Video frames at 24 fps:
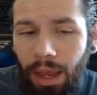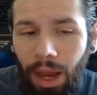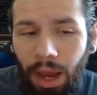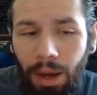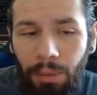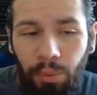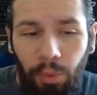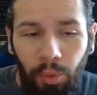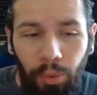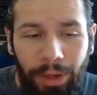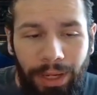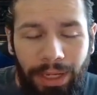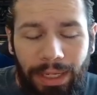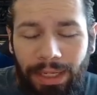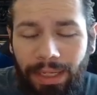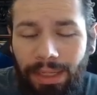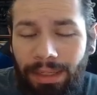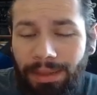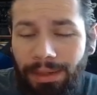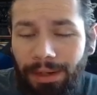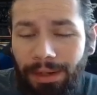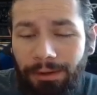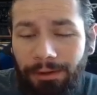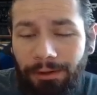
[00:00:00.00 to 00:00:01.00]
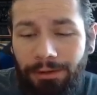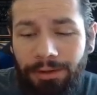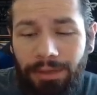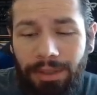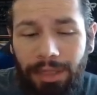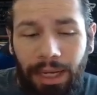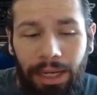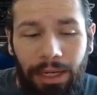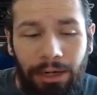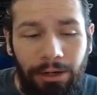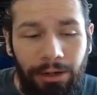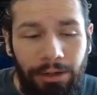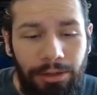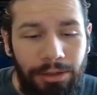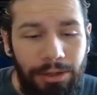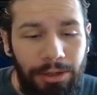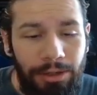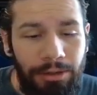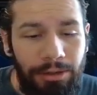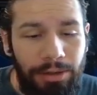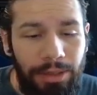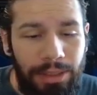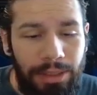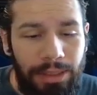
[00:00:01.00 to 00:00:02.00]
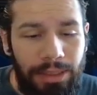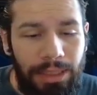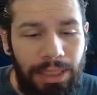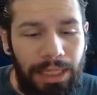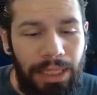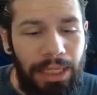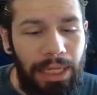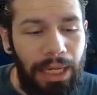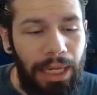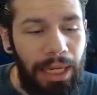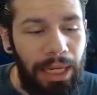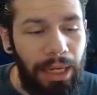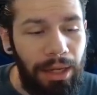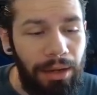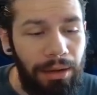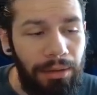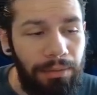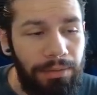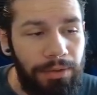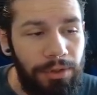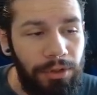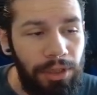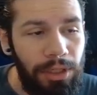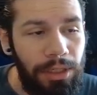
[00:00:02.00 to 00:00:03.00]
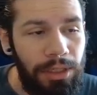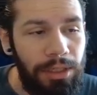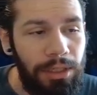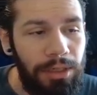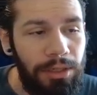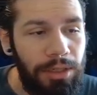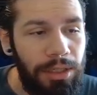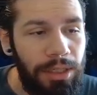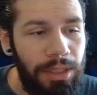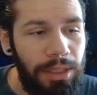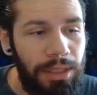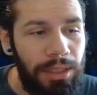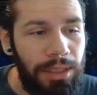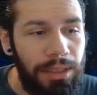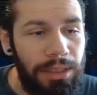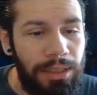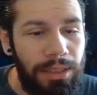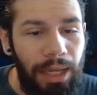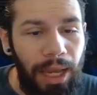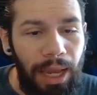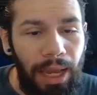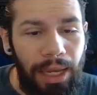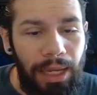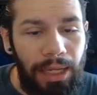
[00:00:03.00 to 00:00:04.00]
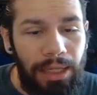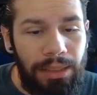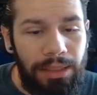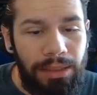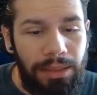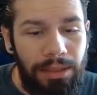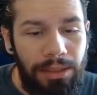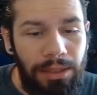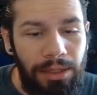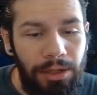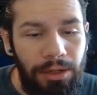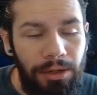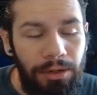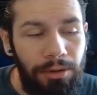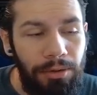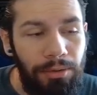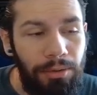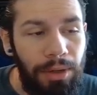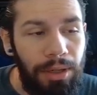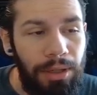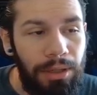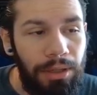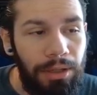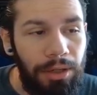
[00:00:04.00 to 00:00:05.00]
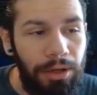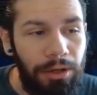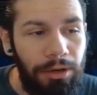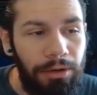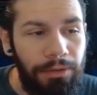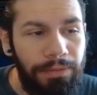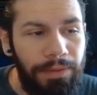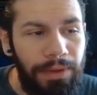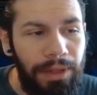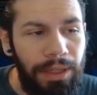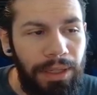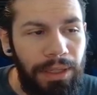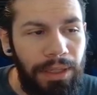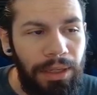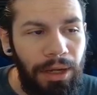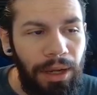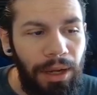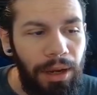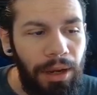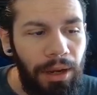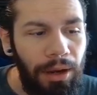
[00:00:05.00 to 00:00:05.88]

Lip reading: I'm waiting another day or two to see if GGG decides to nerf it.